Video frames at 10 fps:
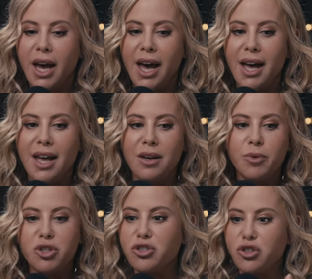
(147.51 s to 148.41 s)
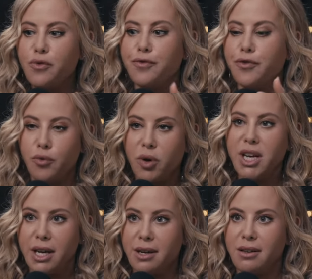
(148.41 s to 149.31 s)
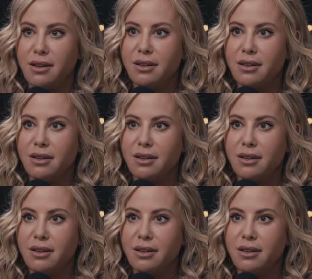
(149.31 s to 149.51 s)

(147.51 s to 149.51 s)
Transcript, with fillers: And it was just so freeing.